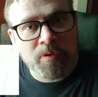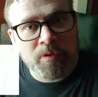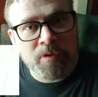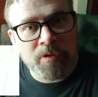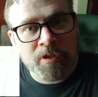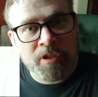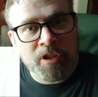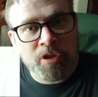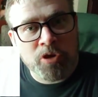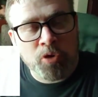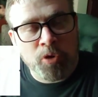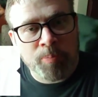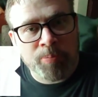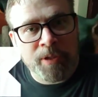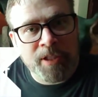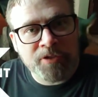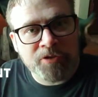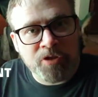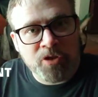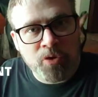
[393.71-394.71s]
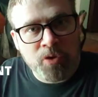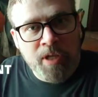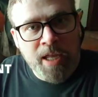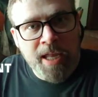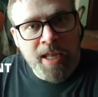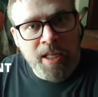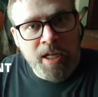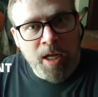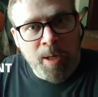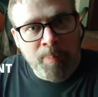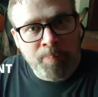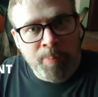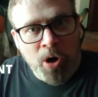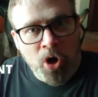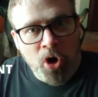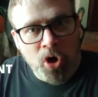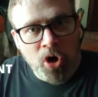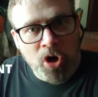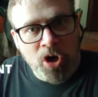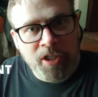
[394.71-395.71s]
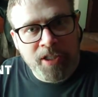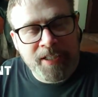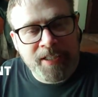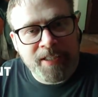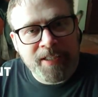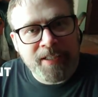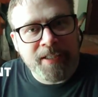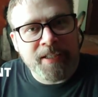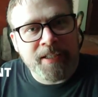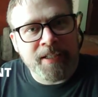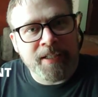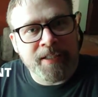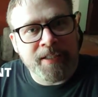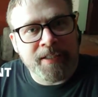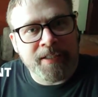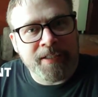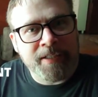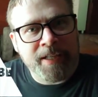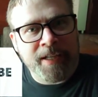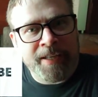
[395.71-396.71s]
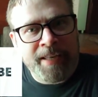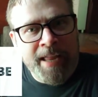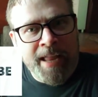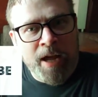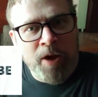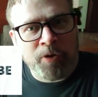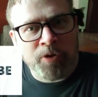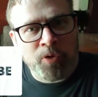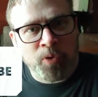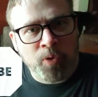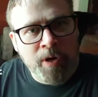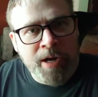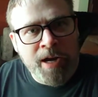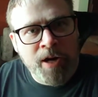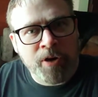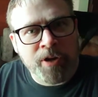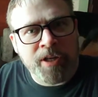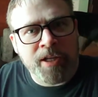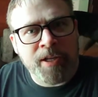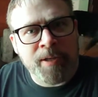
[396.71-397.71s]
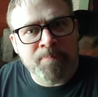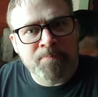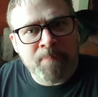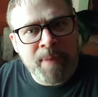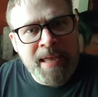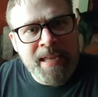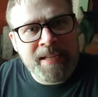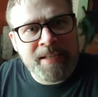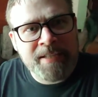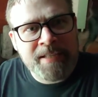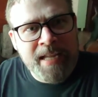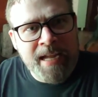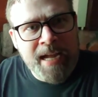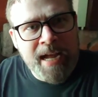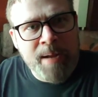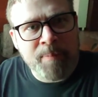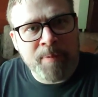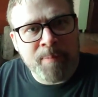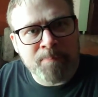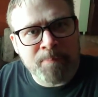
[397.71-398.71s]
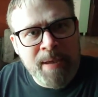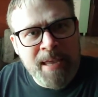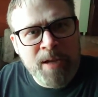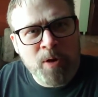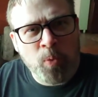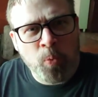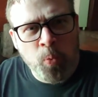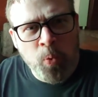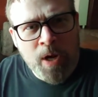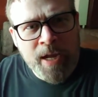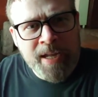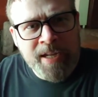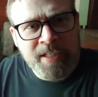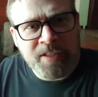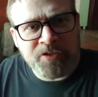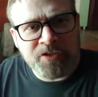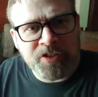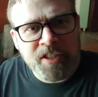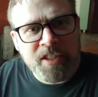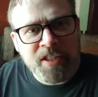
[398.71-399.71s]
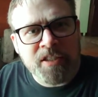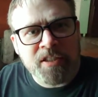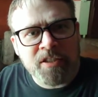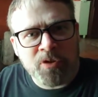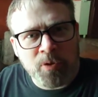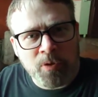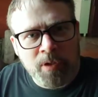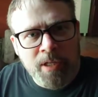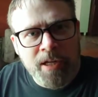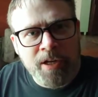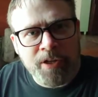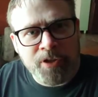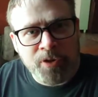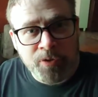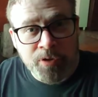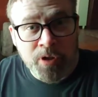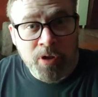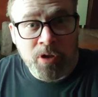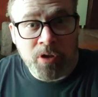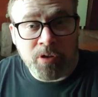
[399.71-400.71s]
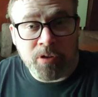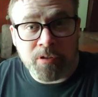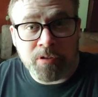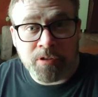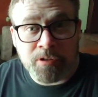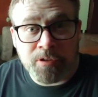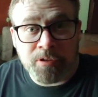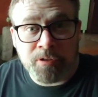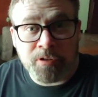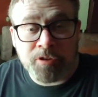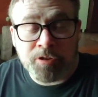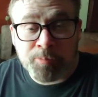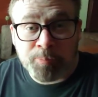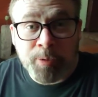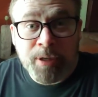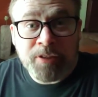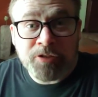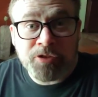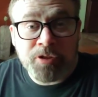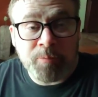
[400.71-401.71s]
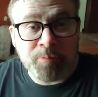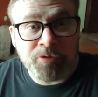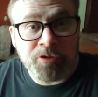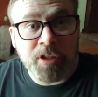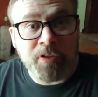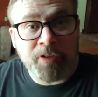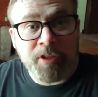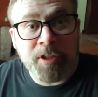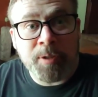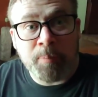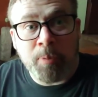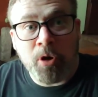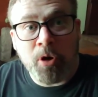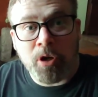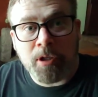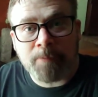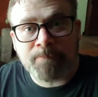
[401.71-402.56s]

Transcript: get to a place that you can, a park, an outdoor area, and make time and make ways to allow your dog to express themselves and to bark.